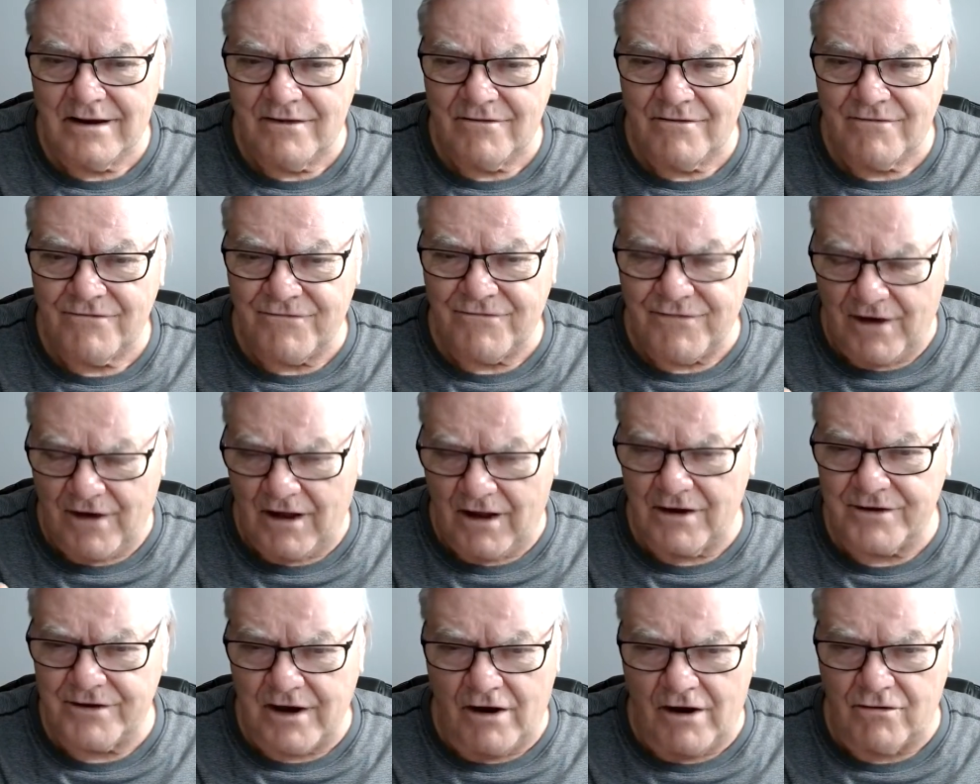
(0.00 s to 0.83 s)

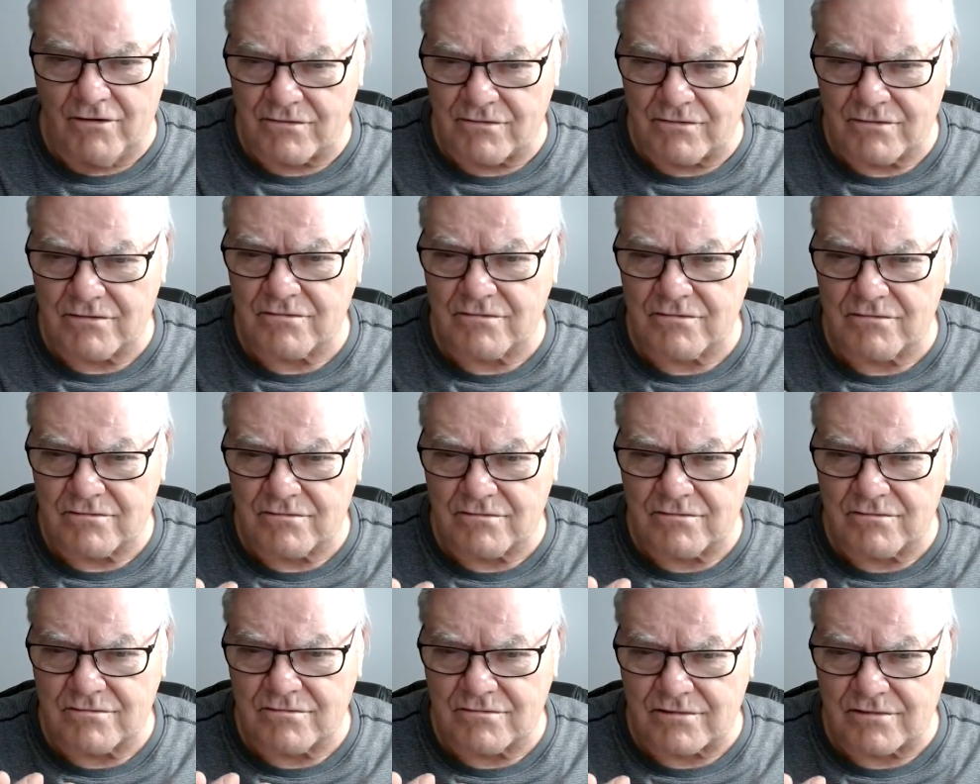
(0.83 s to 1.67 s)
filled out,
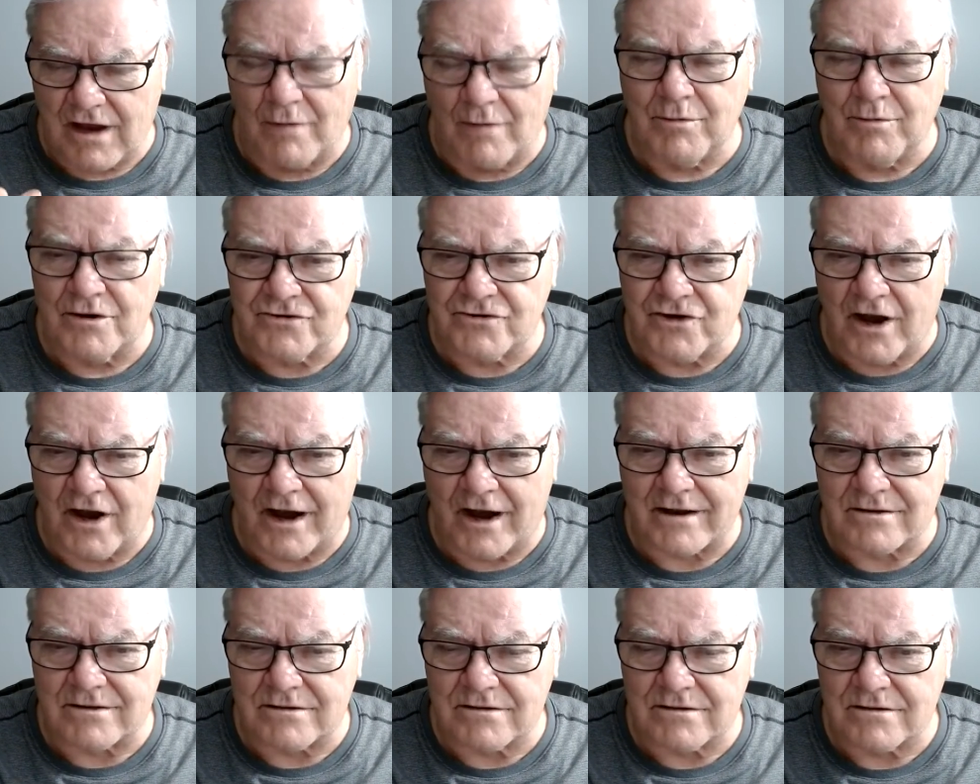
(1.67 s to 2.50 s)
double check,
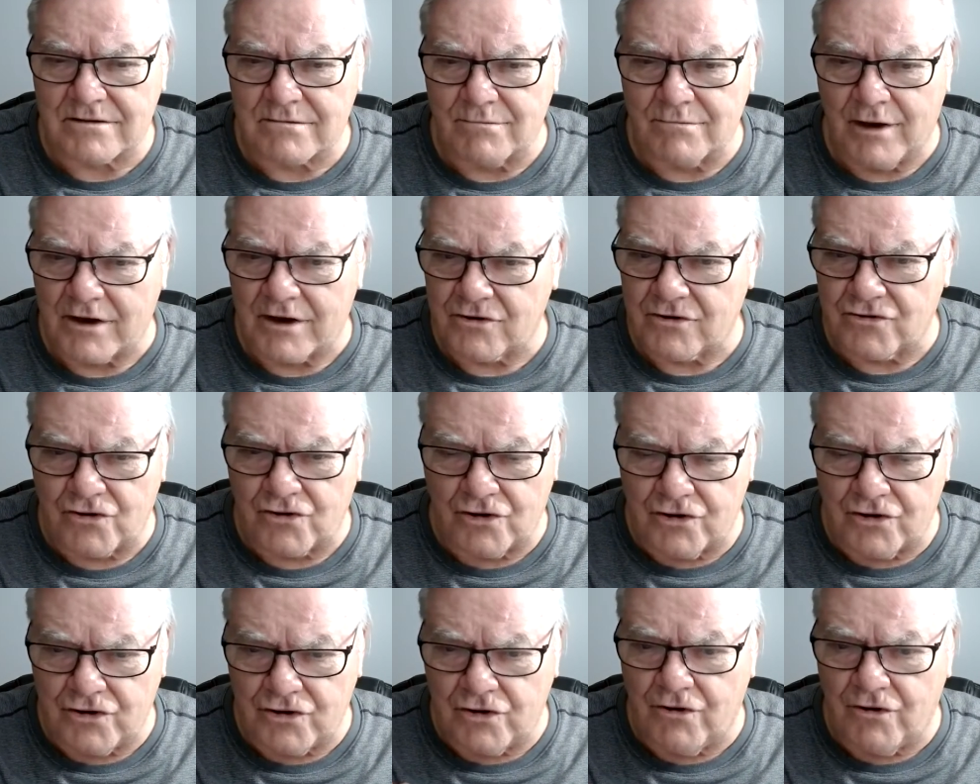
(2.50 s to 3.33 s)
make sure
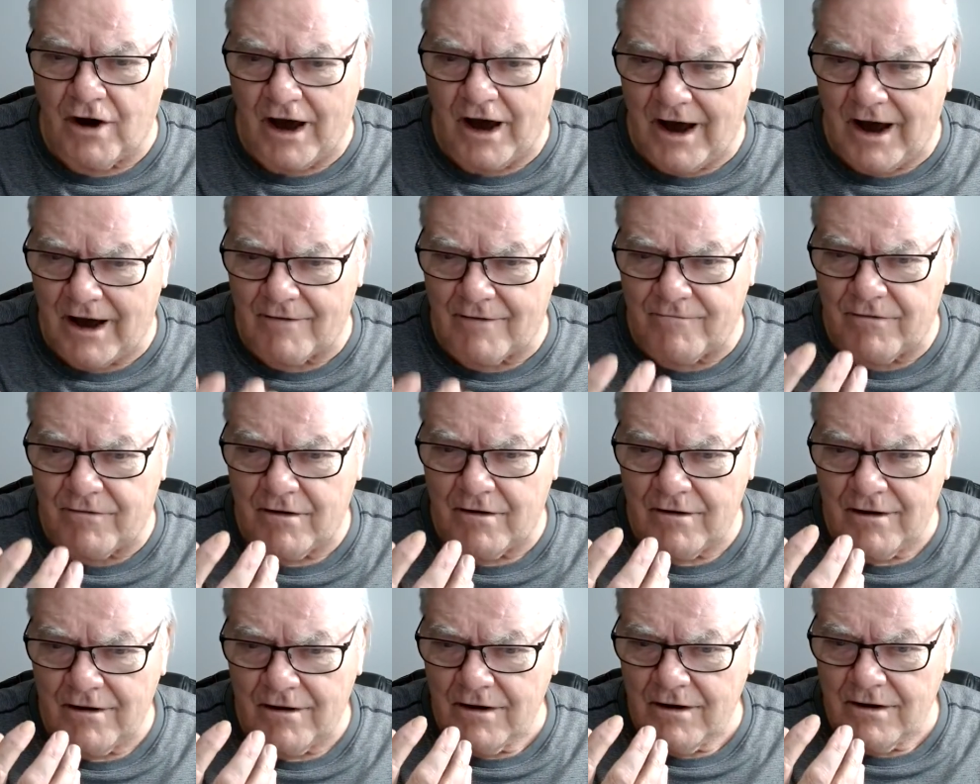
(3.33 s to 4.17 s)
you have
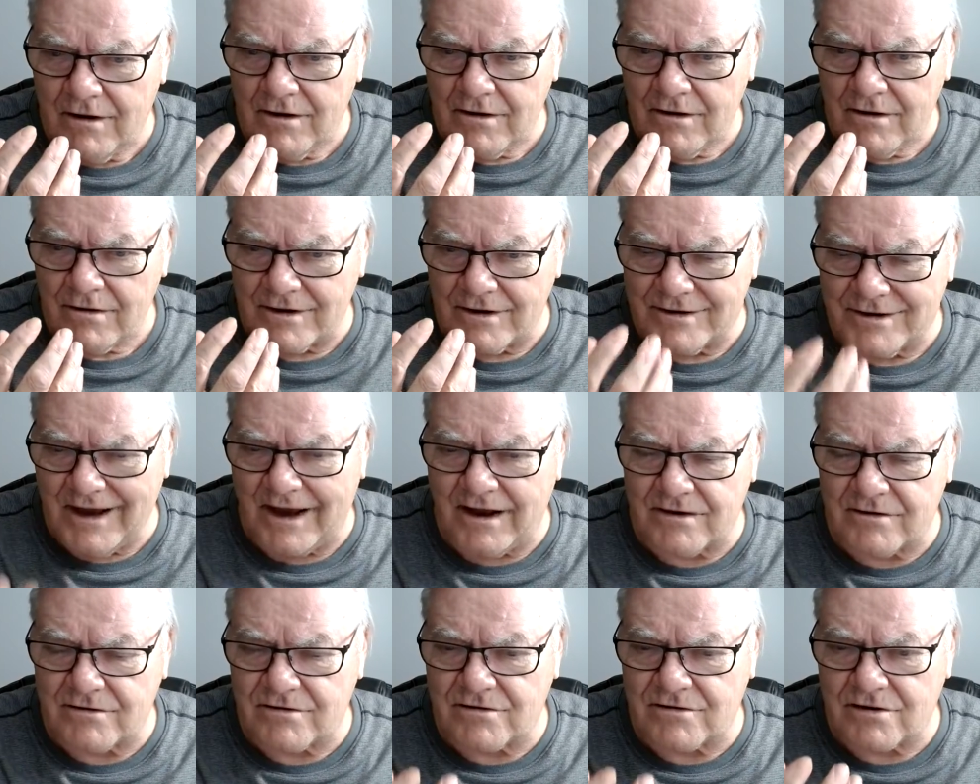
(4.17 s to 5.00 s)
the
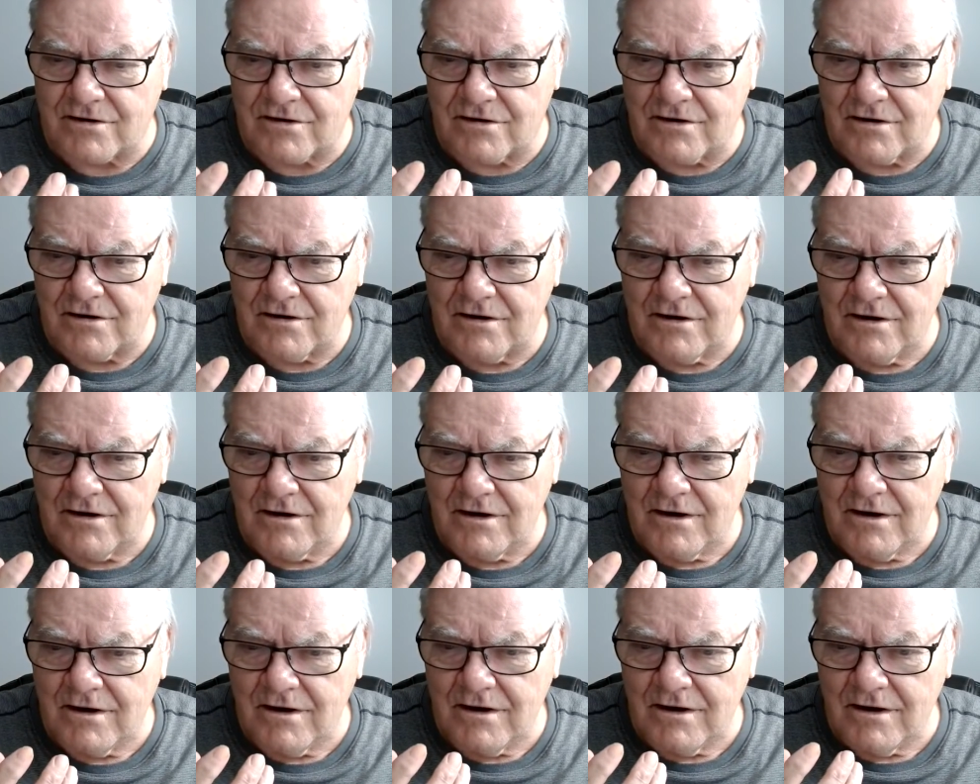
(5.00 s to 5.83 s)
dates
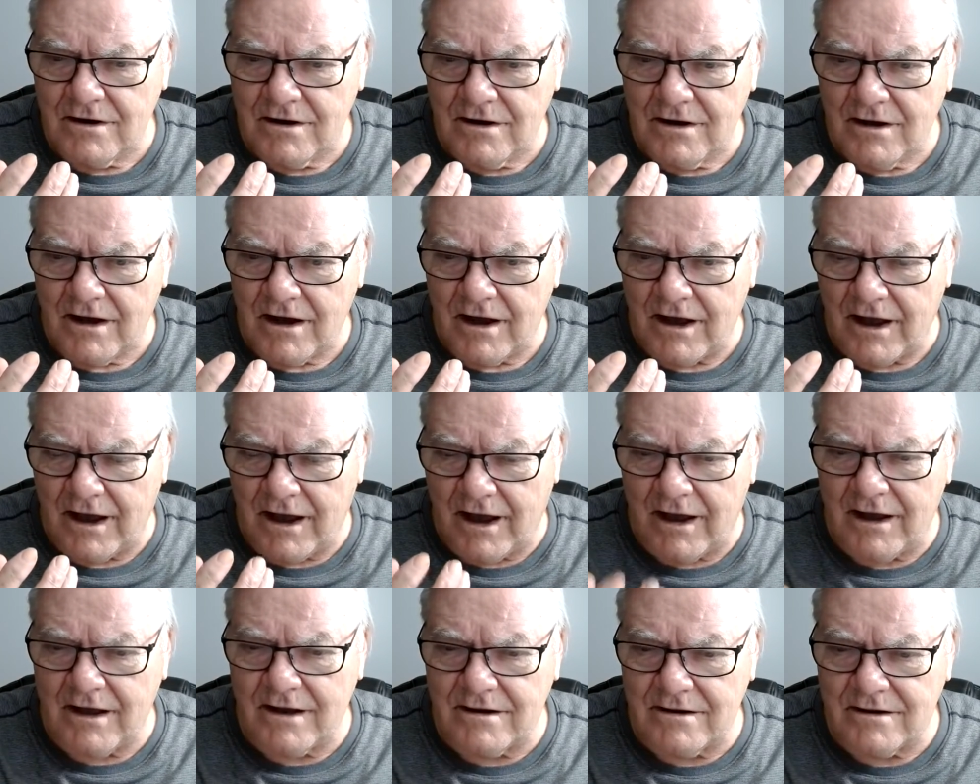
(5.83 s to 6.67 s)

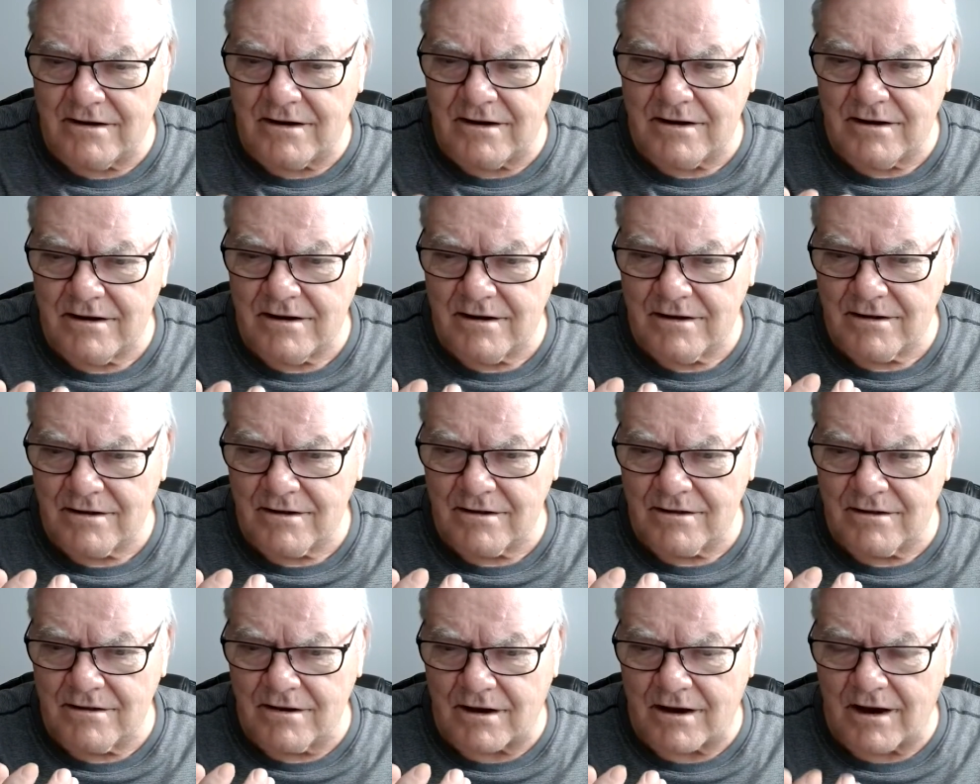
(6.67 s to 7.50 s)
and
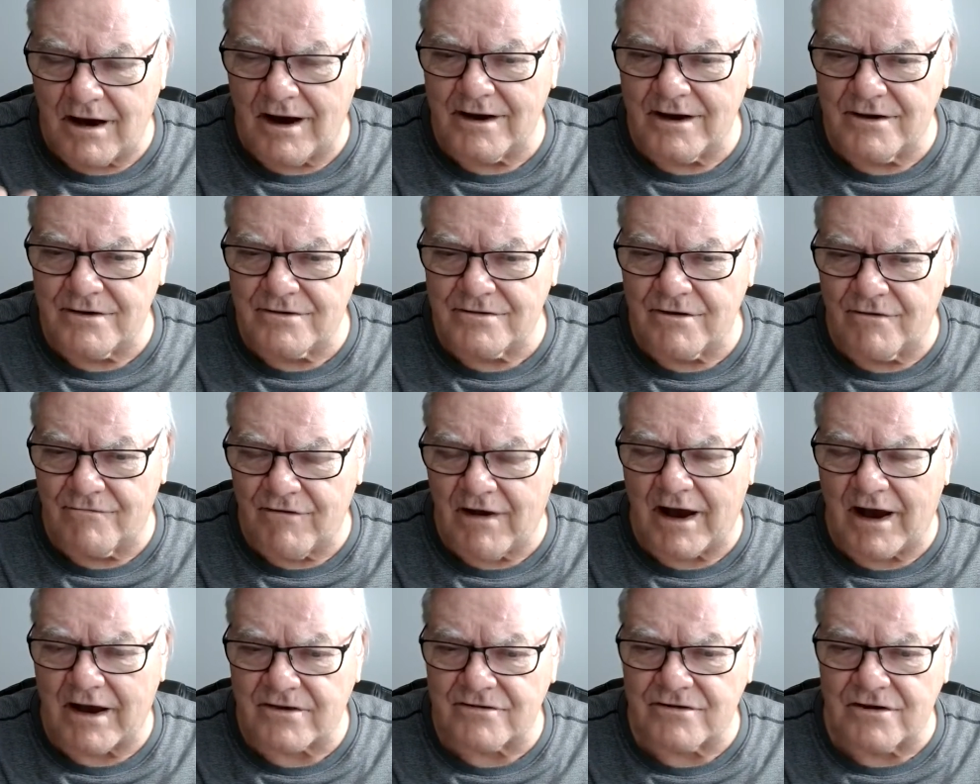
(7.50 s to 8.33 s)
the kinds of
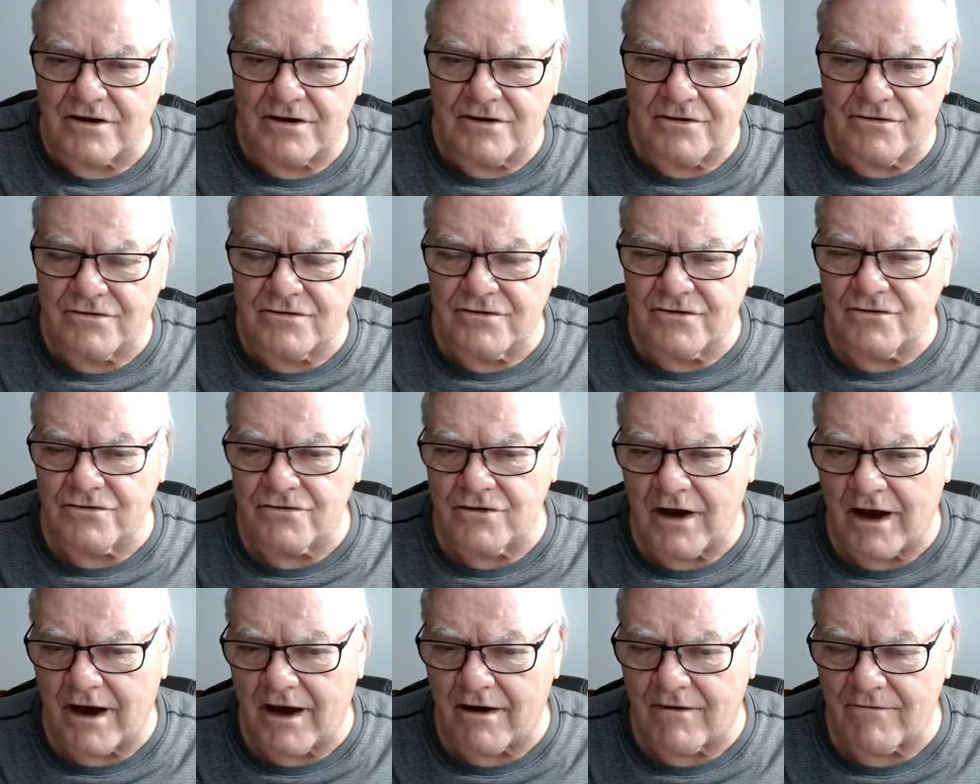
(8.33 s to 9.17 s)
vaccines you
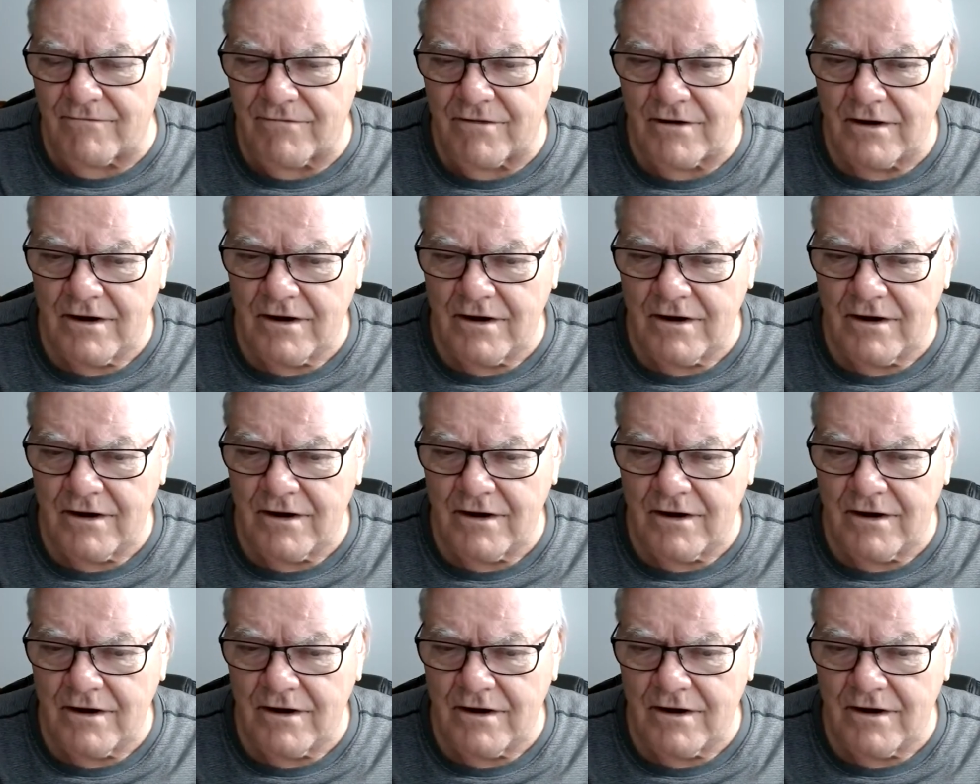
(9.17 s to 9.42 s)
have